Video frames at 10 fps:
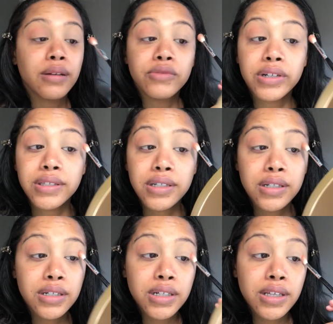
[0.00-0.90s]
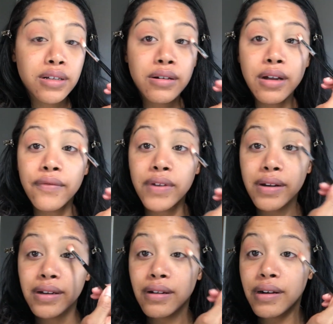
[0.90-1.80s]
Transition shades are not
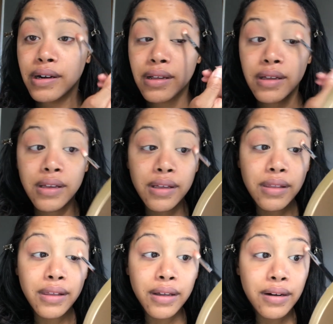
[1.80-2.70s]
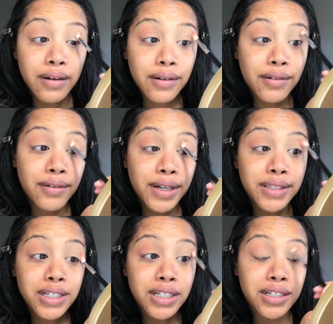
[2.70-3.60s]
very dark. They're
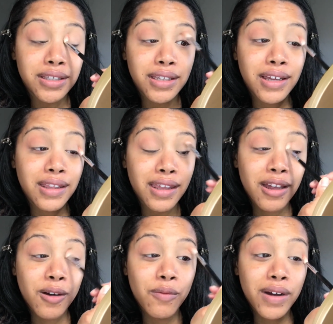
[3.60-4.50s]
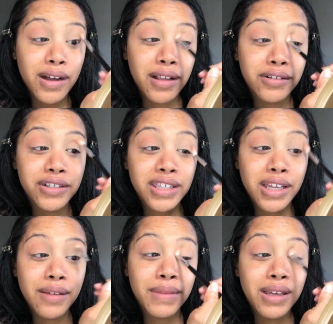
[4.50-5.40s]
transitions. They help one color
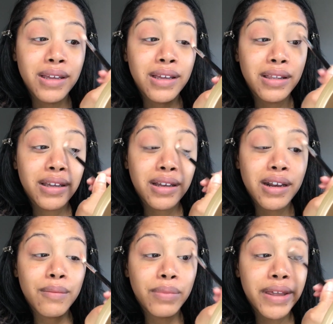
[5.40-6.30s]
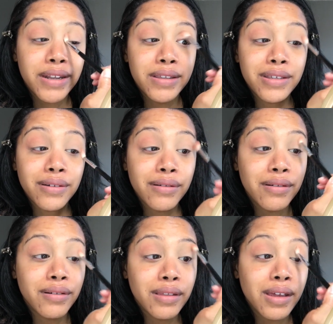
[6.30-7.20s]
seem like kind of blend
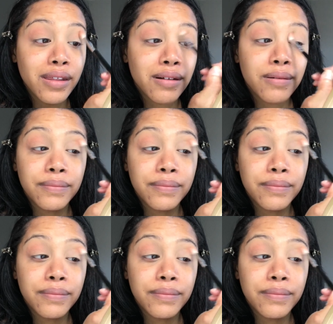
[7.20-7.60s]
into the other.